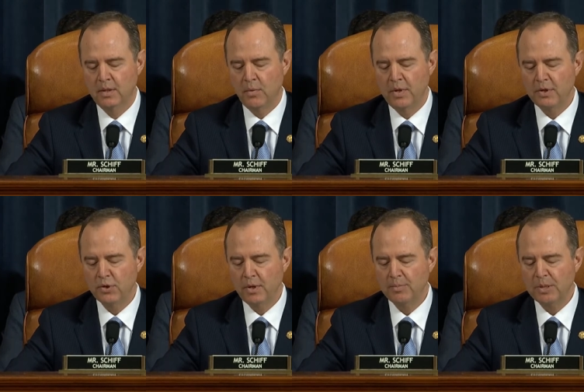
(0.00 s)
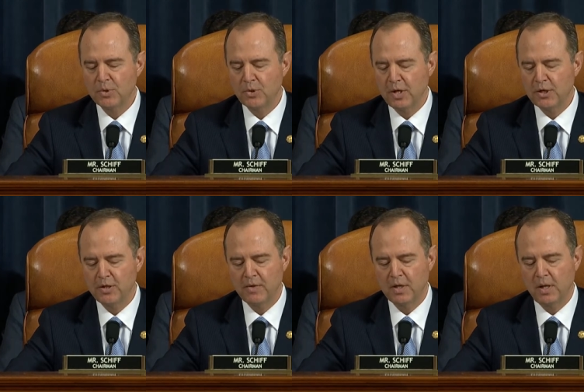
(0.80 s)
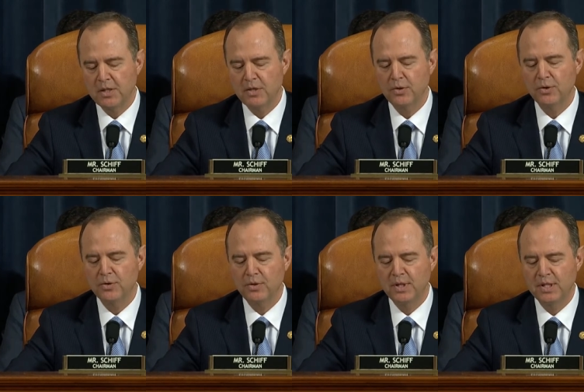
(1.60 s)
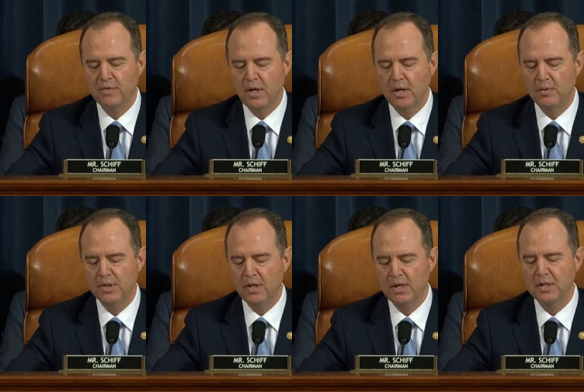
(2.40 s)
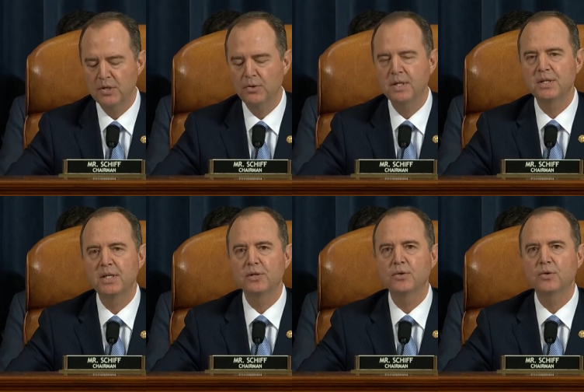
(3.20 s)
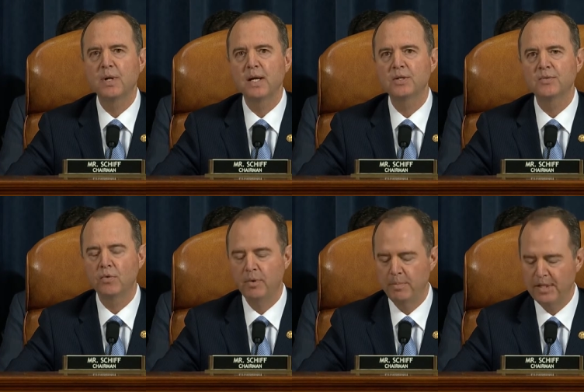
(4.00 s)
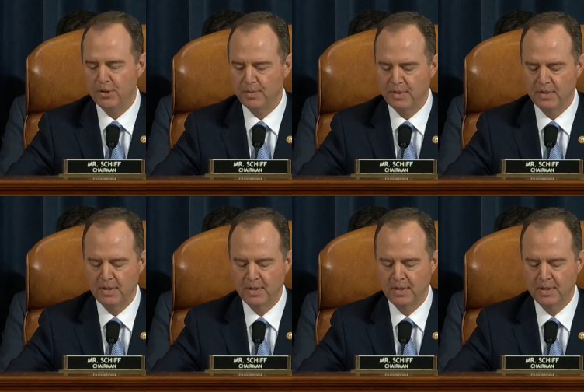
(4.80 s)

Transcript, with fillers: whether Trump's obstruction of the constitutional duties of Congress constituted additional grounds for impeachment.